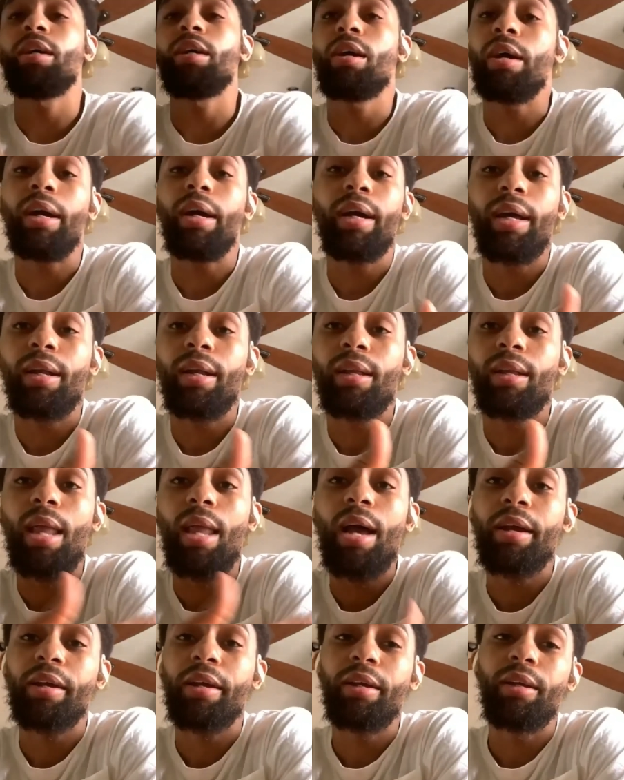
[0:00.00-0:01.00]
like, all right, I got to
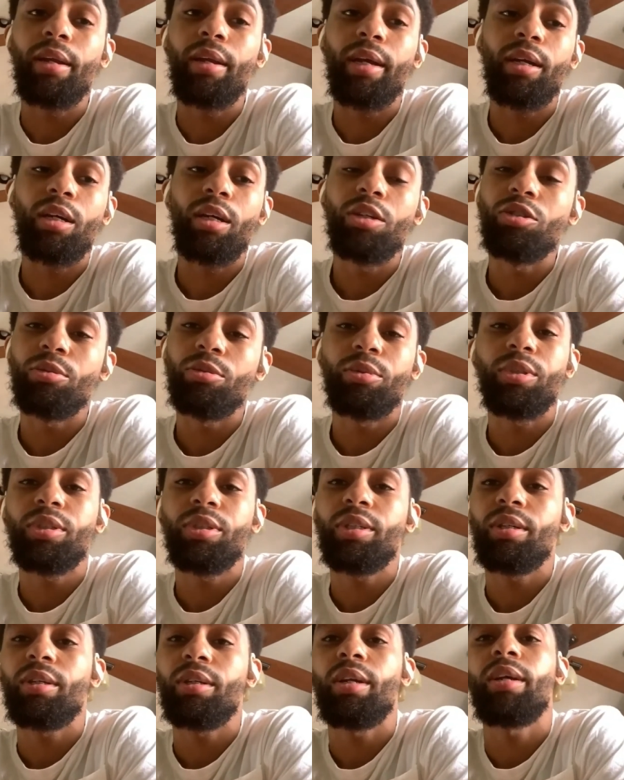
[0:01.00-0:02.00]
lock in like 100%.
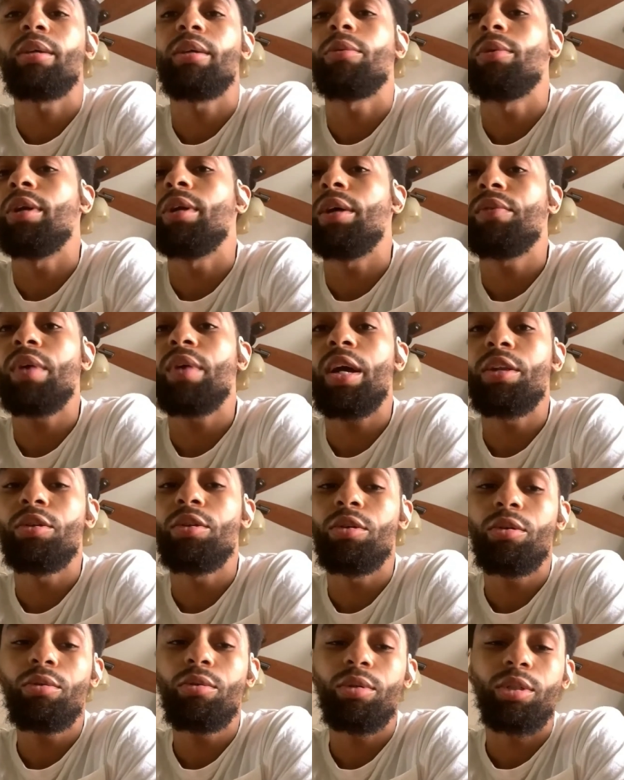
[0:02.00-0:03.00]
Like whatever I
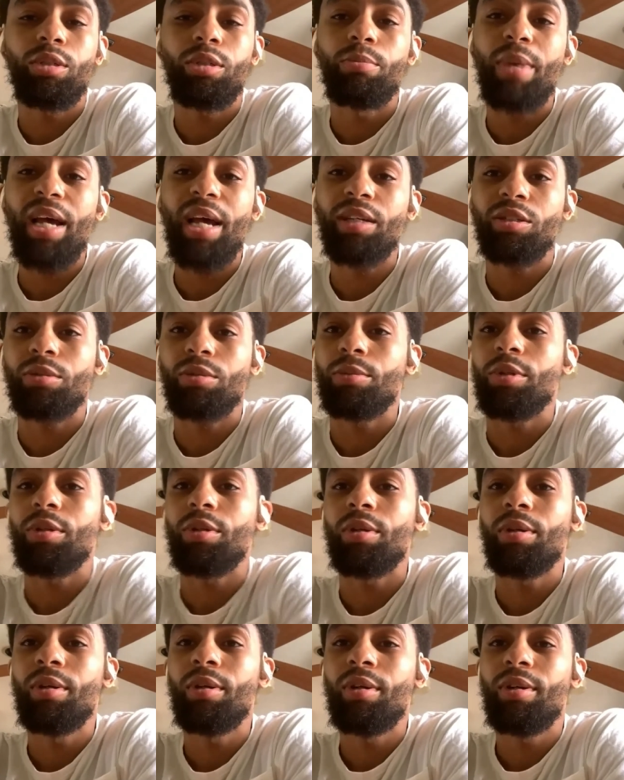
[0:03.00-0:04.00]
do is
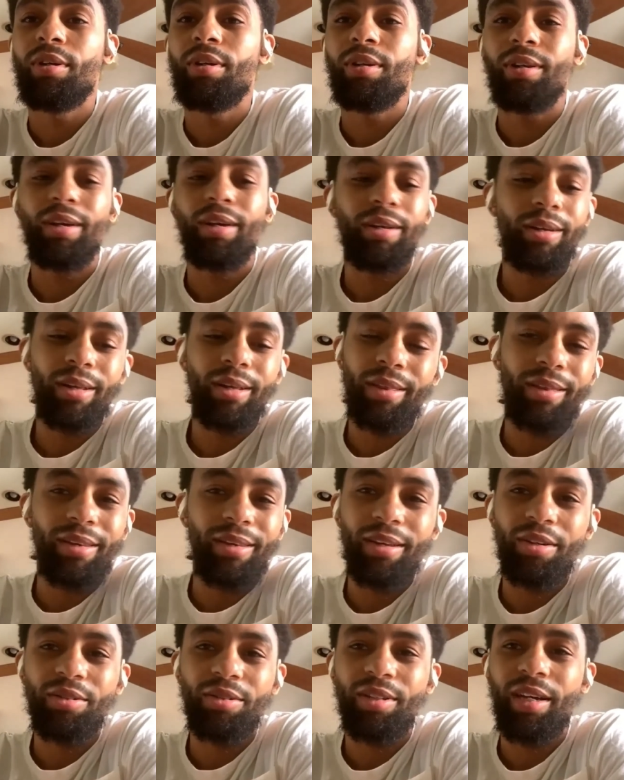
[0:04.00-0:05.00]
basketball, like
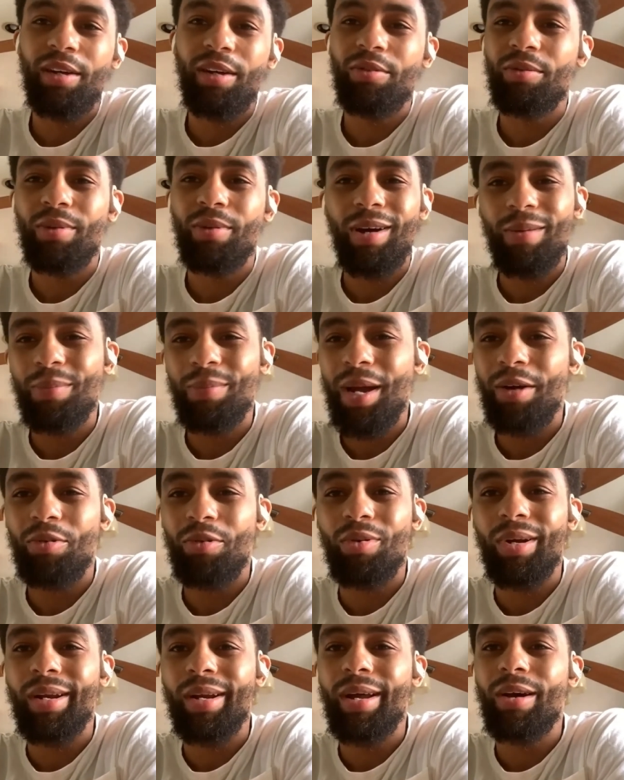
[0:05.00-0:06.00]
nothing else. Like, I'm not
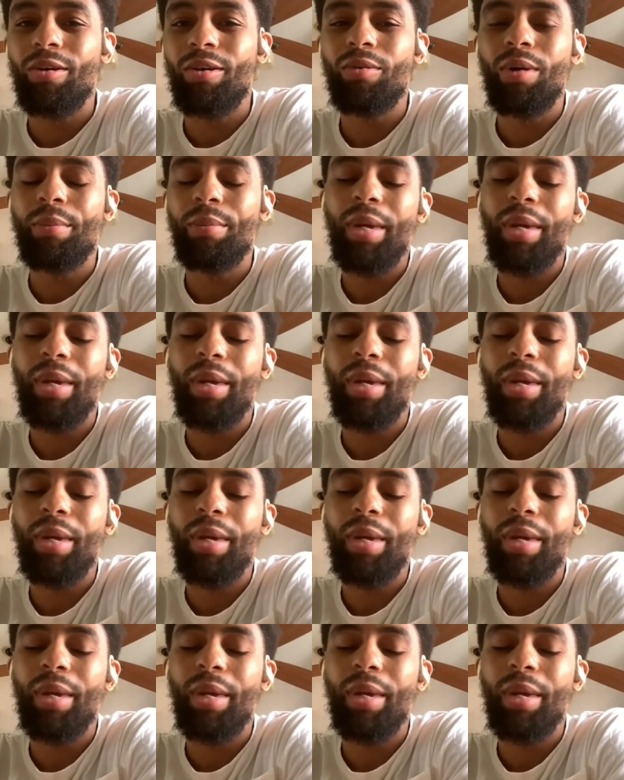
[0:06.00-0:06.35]
going out.